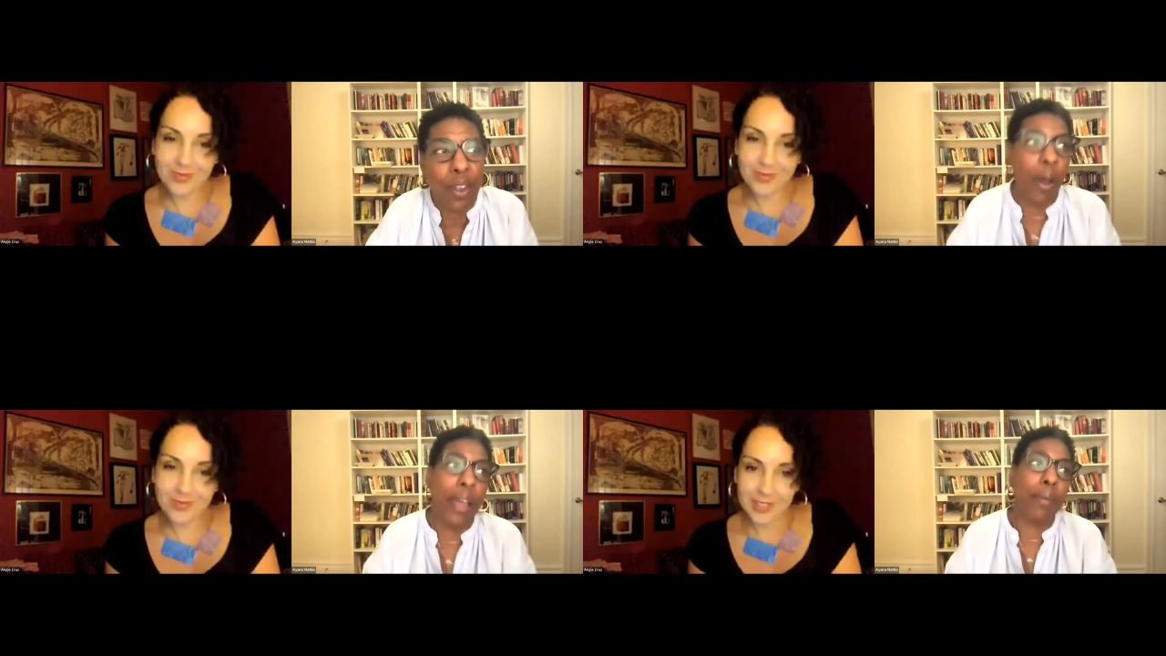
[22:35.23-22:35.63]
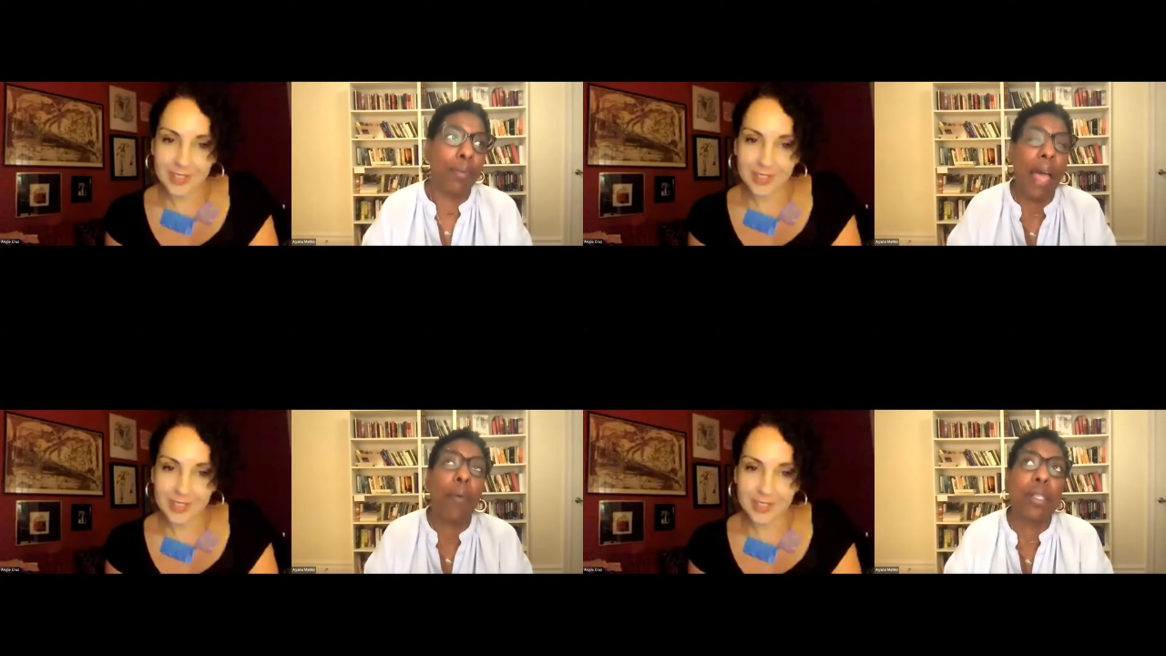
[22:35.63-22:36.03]
Speaker 1: so I
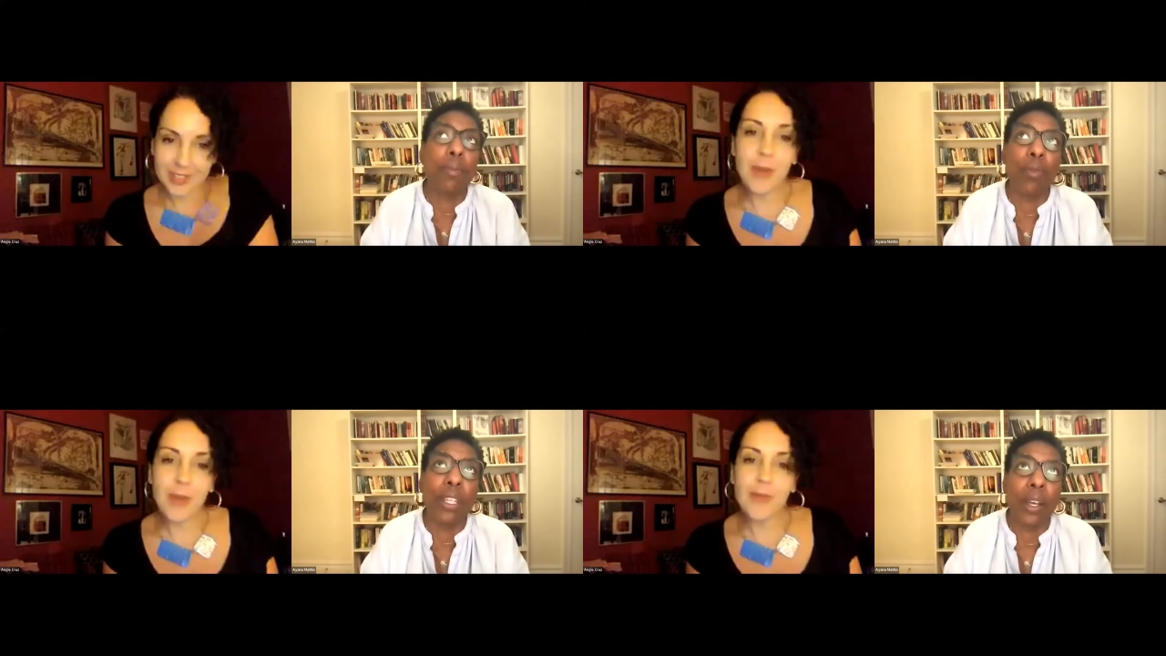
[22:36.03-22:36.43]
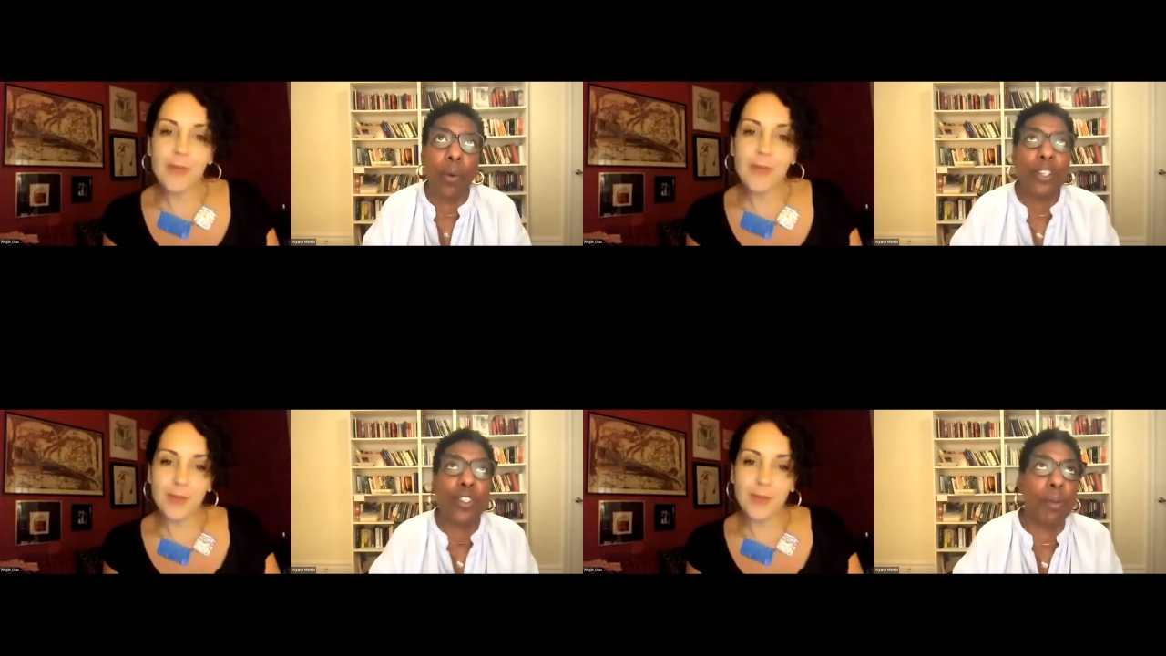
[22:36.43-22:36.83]
that wasn't really a
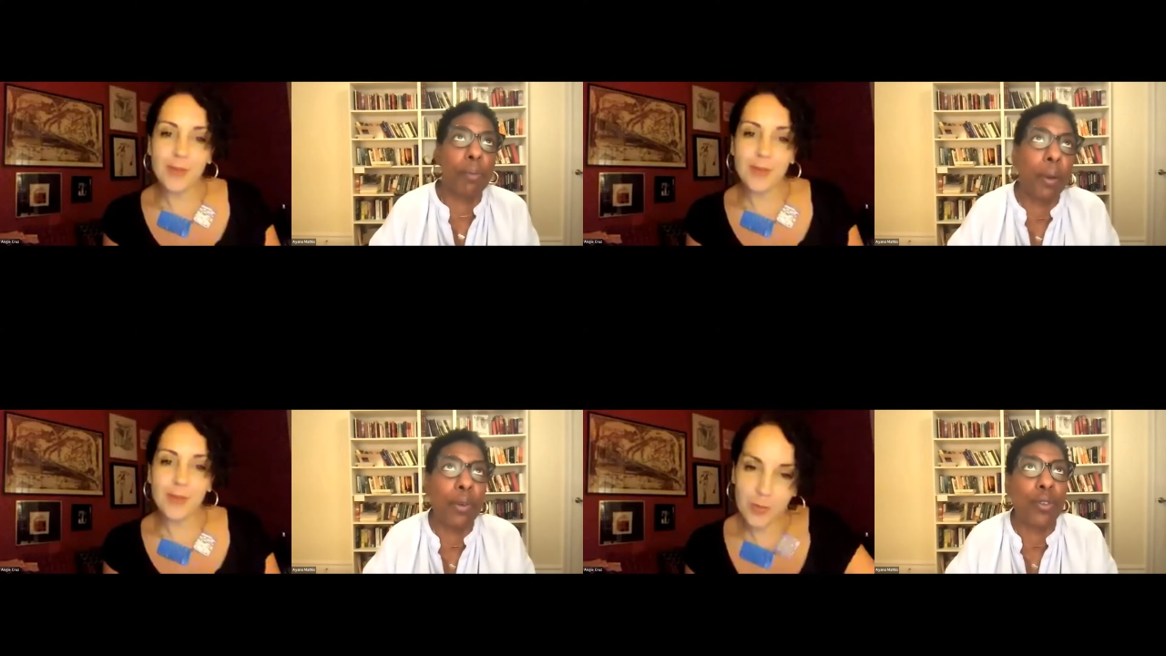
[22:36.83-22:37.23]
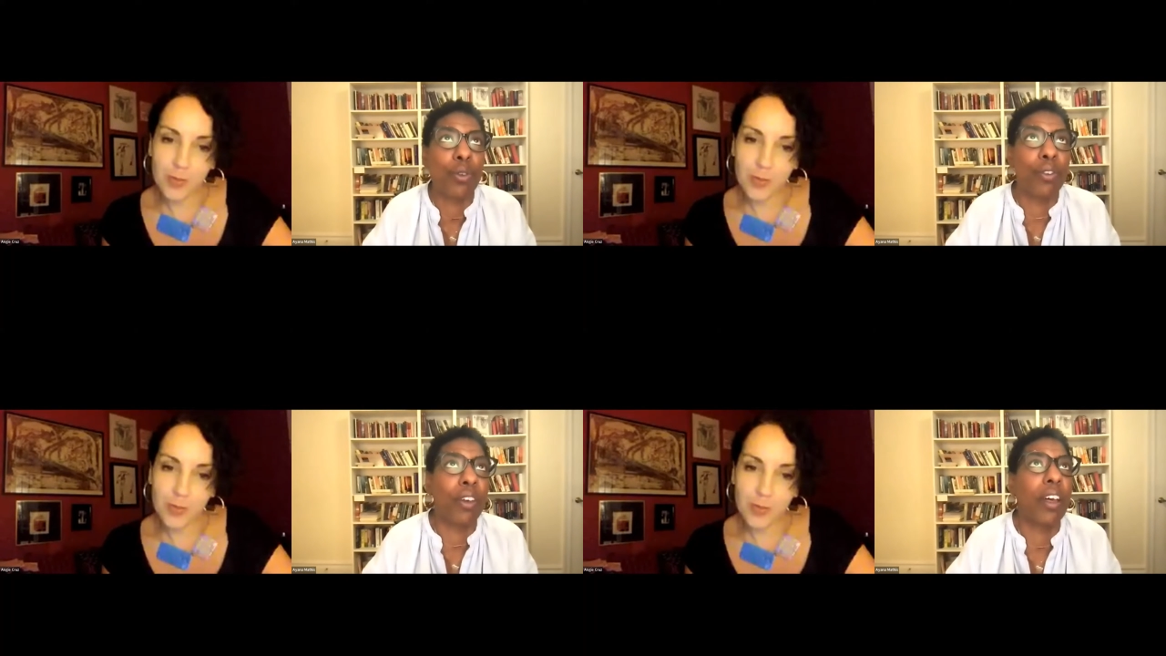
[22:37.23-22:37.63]
question, but it was sort
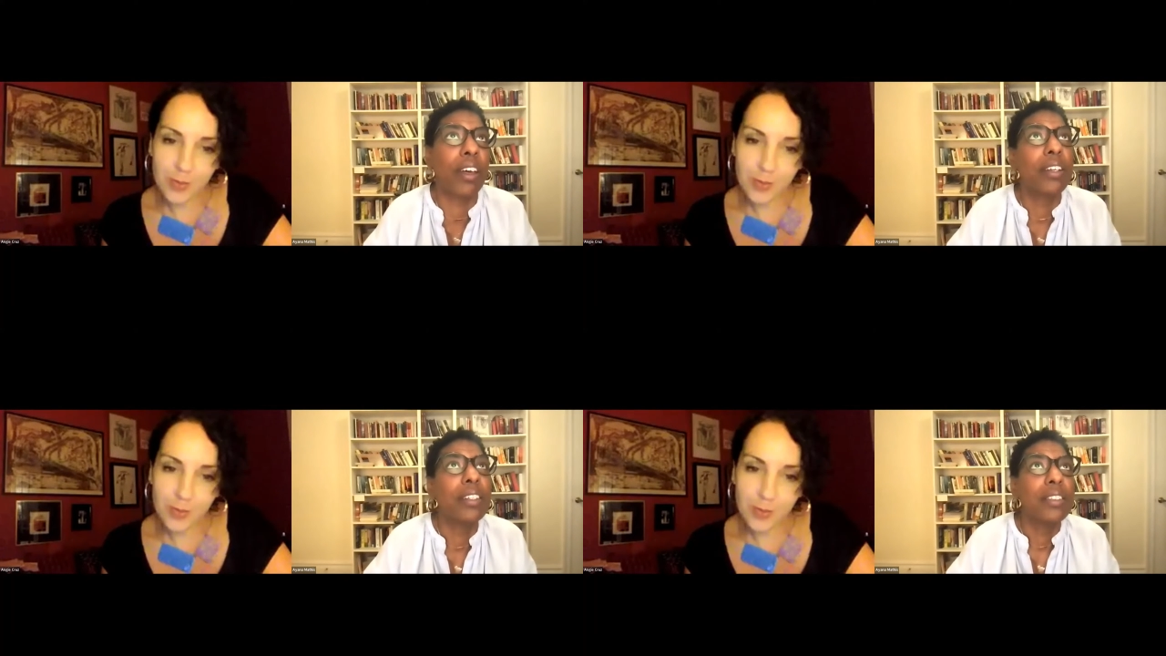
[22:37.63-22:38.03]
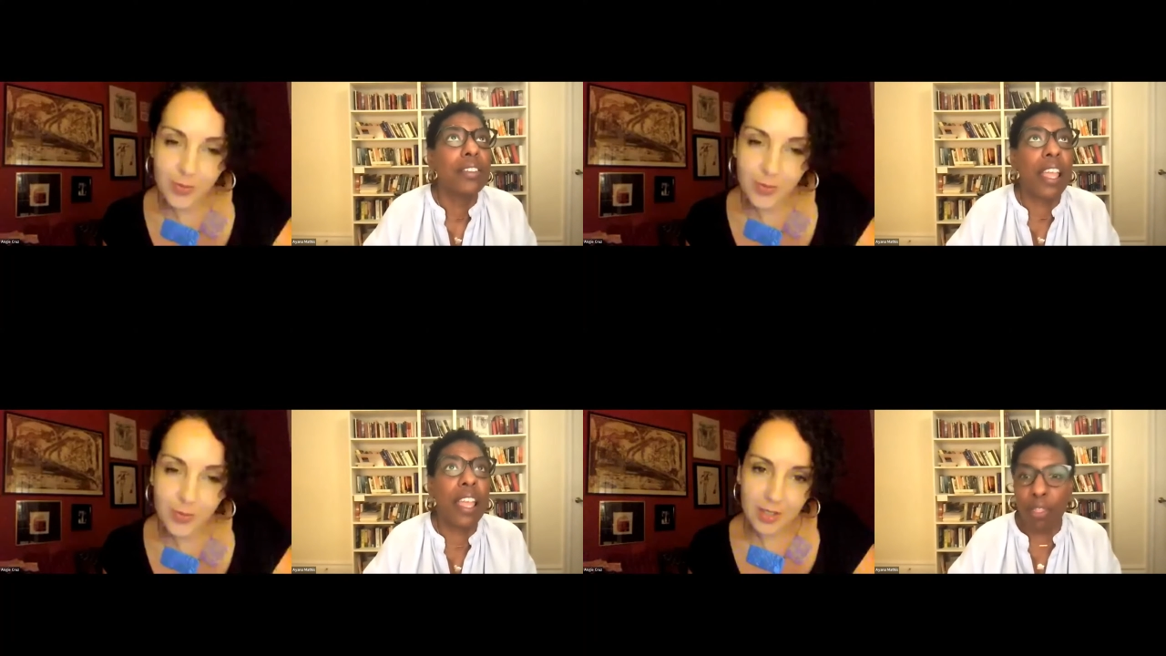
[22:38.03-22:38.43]
of a
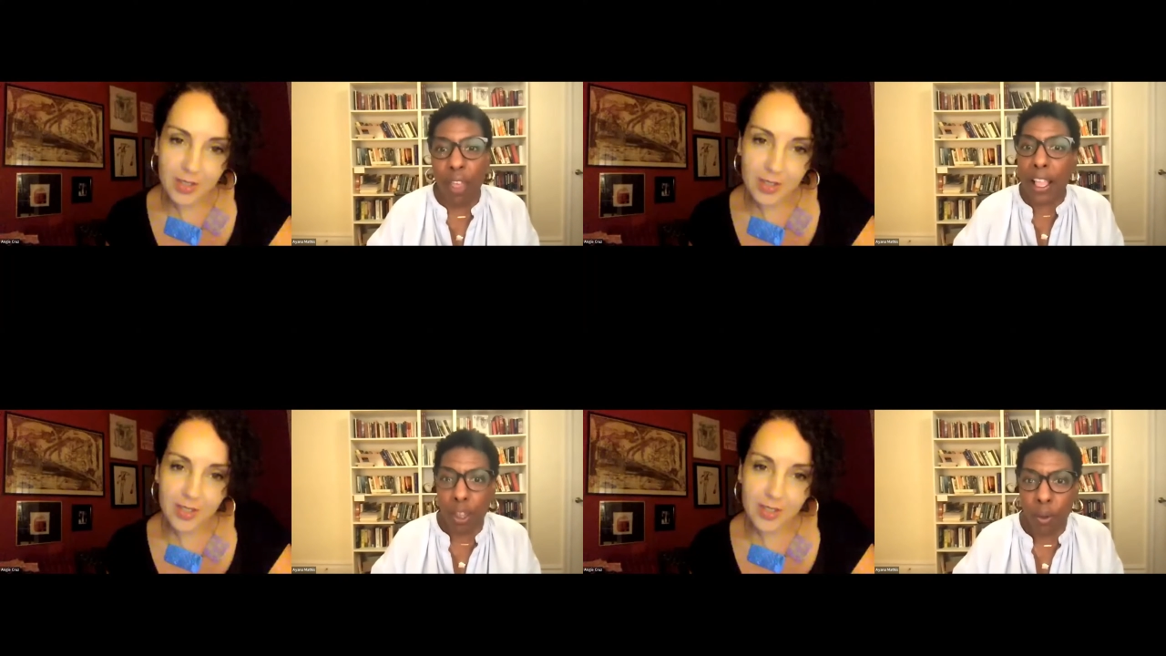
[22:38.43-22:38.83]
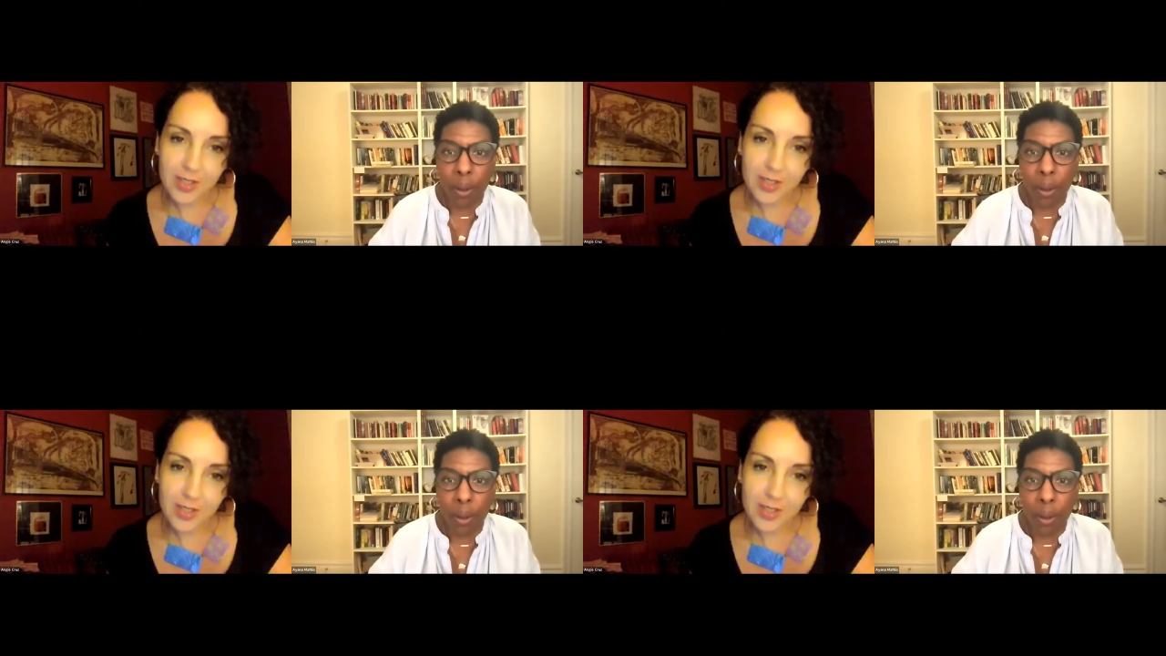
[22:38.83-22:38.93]
like a thank you